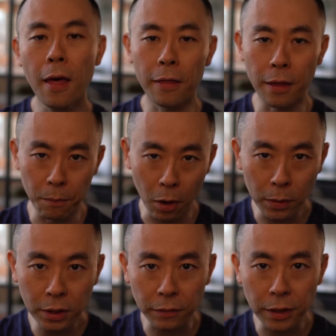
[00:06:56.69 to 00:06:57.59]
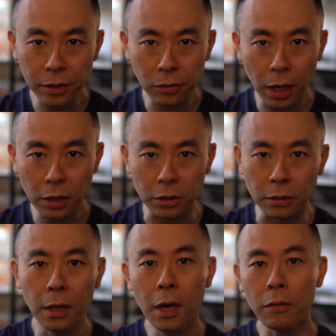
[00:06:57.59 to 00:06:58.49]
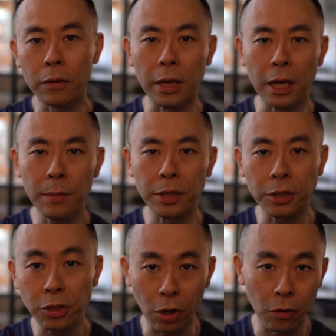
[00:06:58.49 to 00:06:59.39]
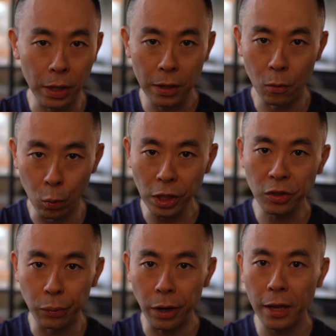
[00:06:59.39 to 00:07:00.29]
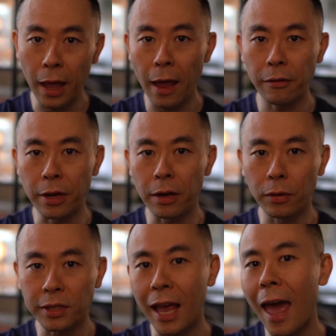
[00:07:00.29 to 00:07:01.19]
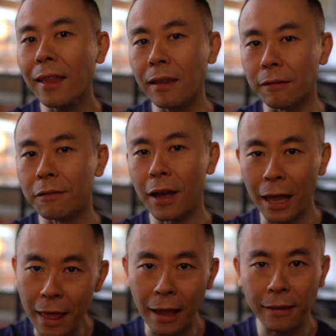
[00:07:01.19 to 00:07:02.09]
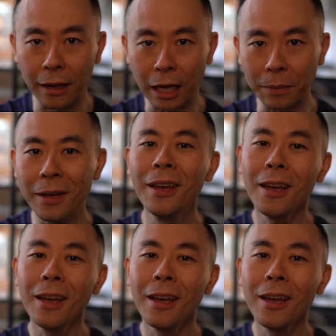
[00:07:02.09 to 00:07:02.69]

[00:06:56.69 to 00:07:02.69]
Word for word: the moments of distraction with the images showing which brain area was active at that time.